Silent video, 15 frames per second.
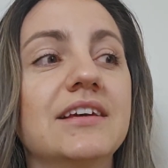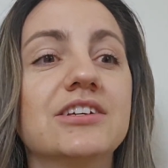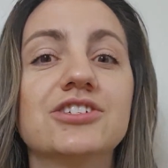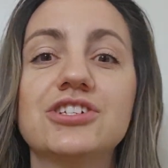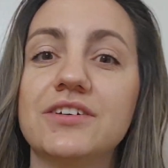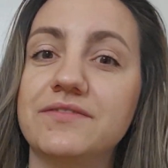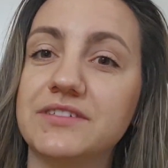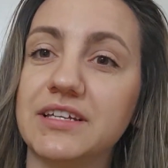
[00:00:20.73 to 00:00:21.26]

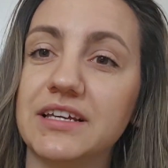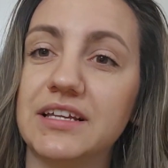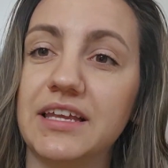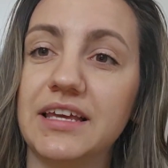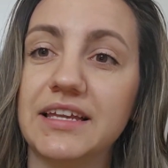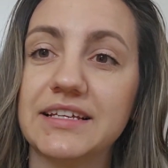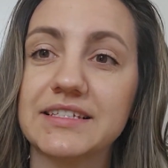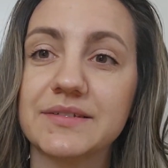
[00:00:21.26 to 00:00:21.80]
shifted
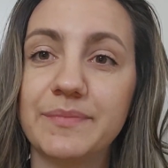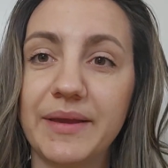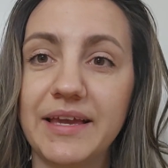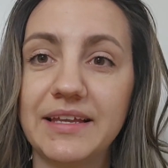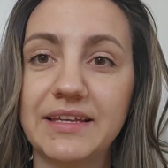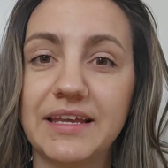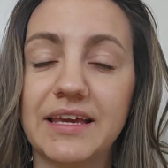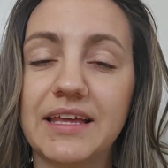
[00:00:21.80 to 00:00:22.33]
and
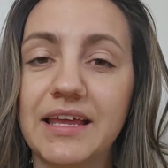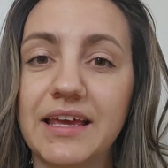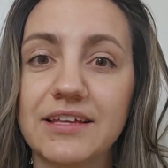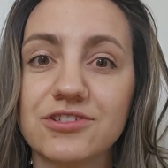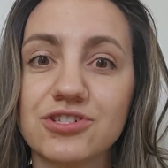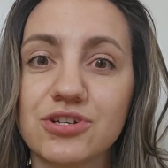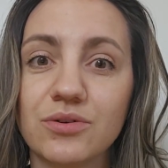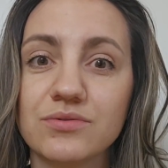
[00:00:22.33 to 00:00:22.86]
expanded
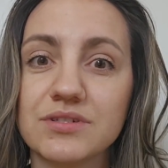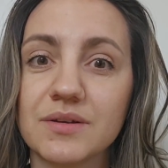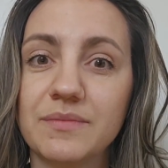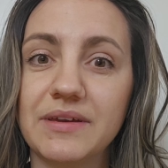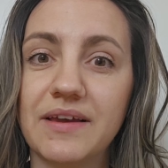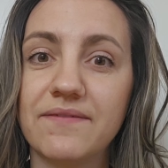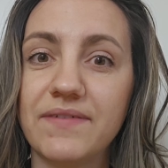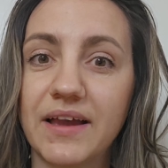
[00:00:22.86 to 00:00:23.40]
and shown to
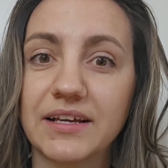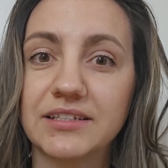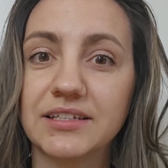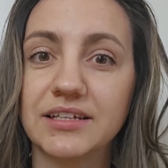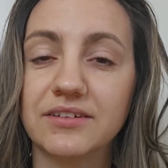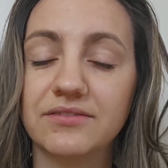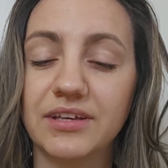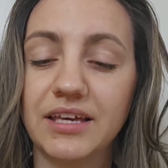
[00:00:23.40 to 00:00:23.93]
be effective